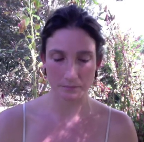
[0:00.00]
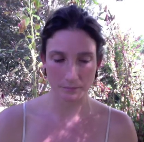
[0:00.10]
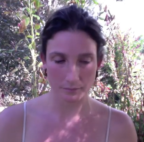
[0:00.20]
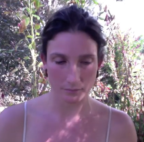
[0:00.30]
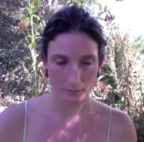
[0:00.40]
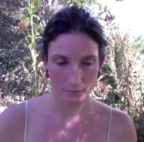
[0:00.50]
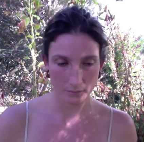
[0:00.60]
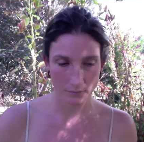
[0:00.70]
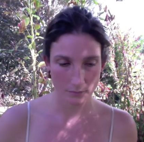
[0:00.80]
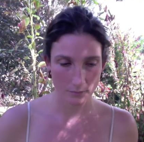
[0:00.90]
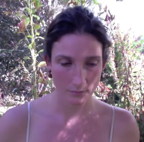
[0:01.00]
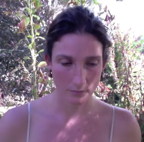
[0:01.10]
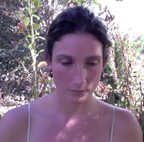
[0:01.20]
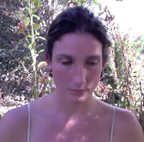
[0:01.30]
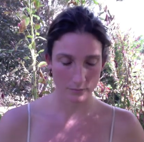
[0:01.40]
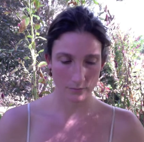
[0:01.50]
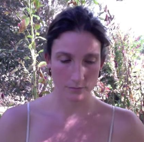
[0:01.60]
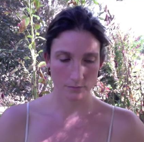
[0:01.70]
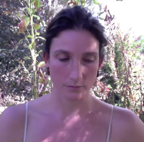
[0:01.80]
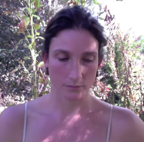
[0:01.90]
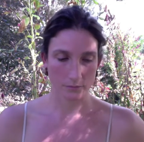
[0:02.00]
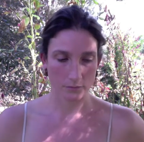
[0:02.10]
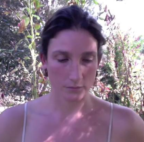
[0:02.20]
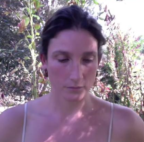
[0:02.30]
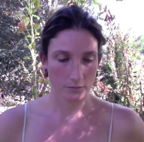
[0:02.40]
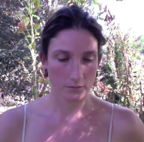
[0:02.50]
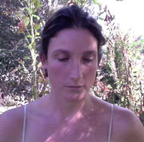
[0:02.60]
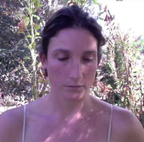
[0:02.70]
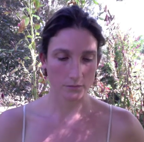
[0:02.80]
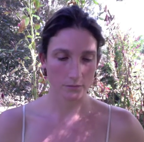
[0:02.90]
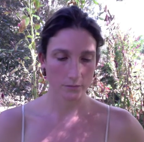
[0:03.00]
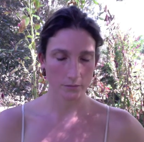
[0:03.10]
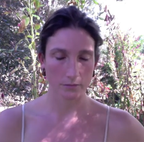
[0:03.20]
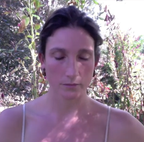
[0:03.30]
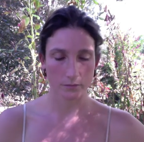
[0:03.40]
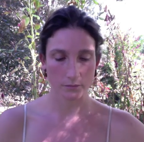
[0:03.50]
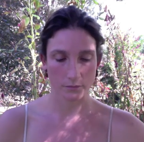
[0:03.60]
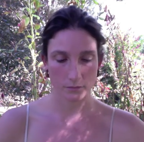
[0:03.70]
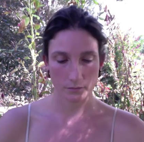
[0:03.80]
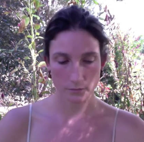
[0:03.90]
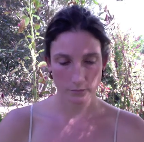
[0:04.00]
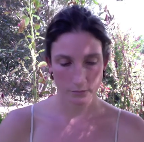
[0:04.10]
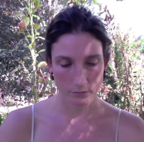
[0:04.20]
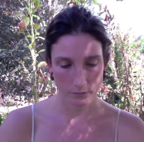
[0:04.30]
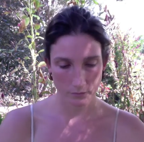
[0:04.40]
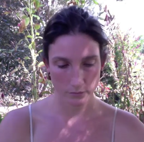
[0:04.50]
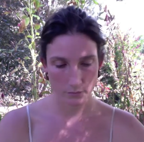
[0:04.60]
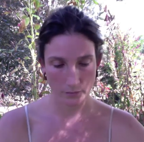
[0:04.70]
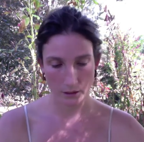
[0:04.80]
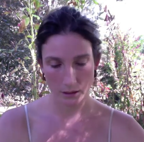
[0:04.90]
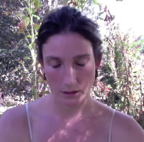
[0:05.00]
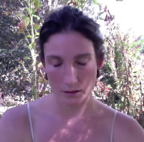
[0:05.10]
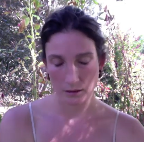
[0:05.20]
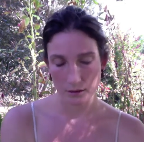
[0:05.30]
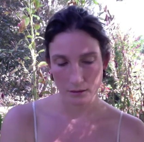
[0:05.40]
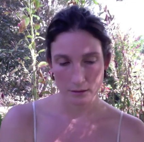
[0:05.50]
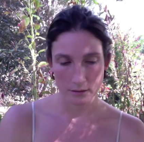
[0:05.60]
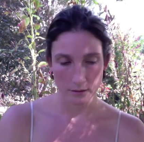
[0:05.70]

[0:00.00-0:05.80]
Nothing is said.